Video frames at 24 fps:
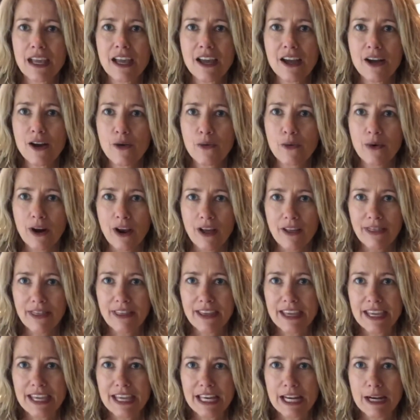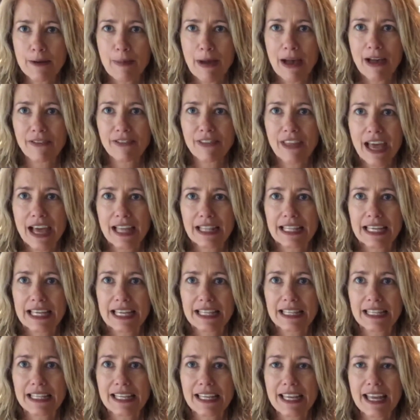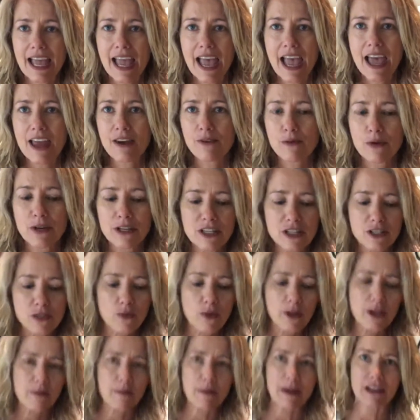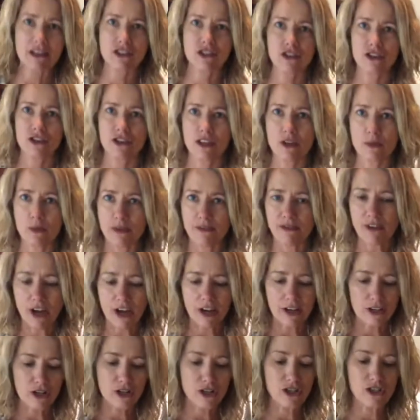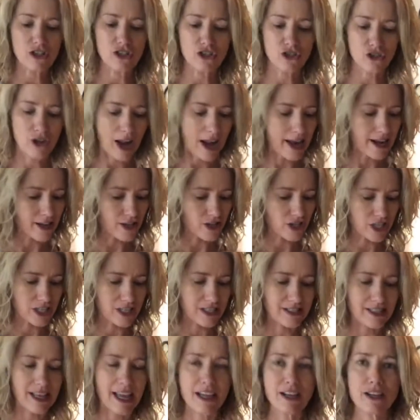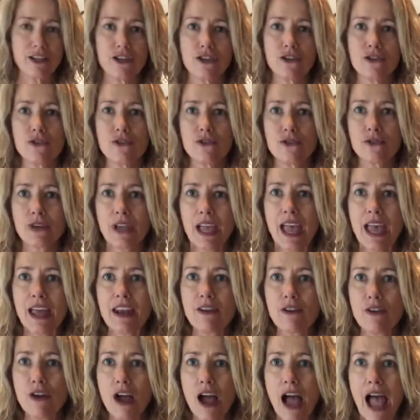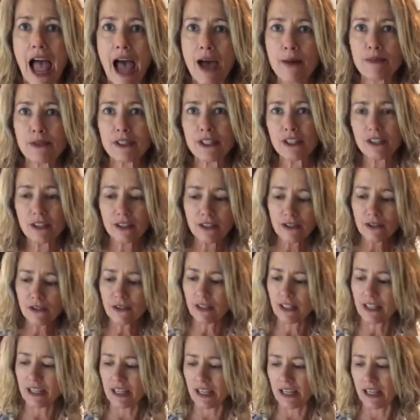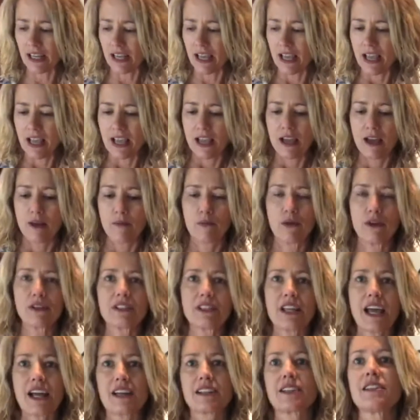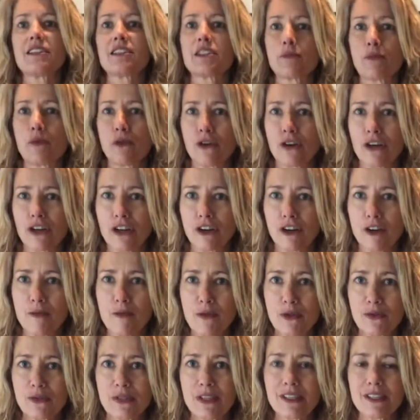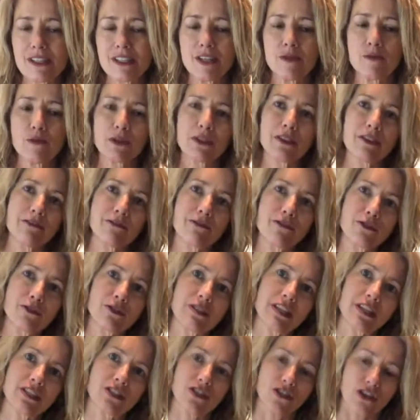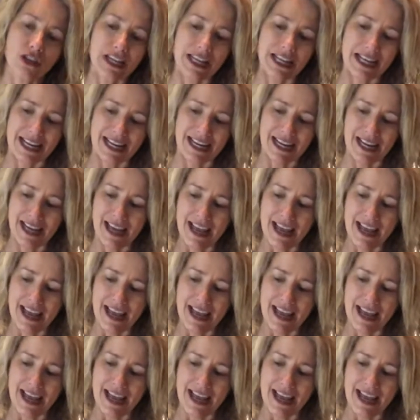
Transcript: We're all thinking about that lately, and we just want to make sure that we've got good strategies, and you can absolutely protect and support your immune system with the foods that you're eating.